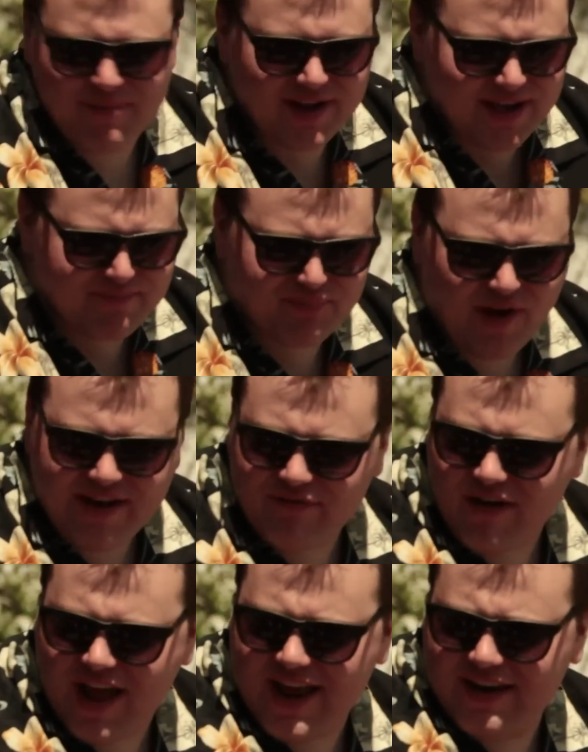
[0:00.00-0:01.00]
I'm gonna get bright
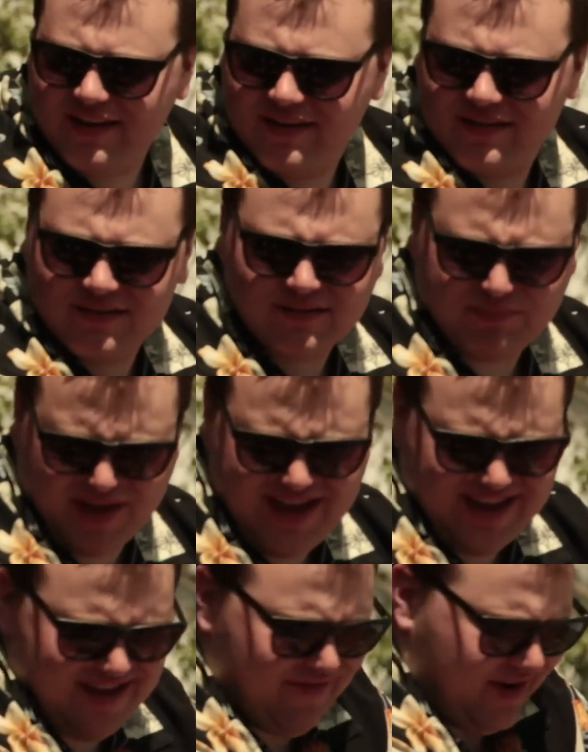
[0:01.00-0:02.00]
red.
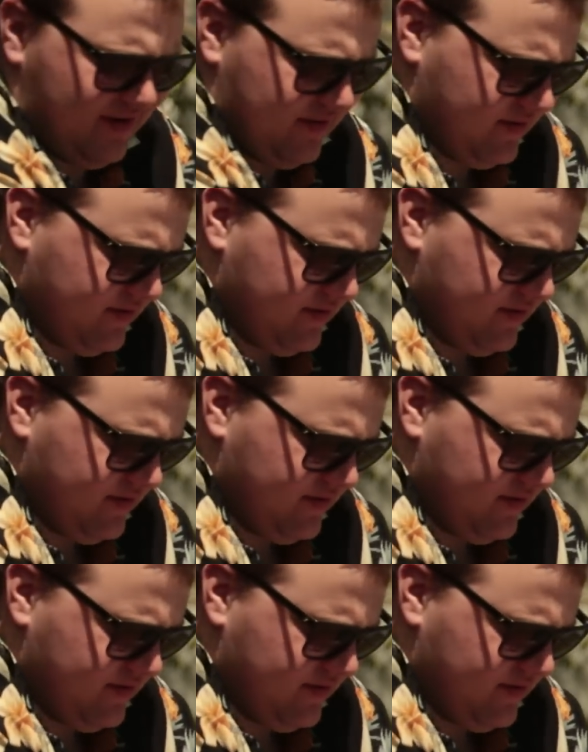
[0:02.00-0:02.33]
Pink even.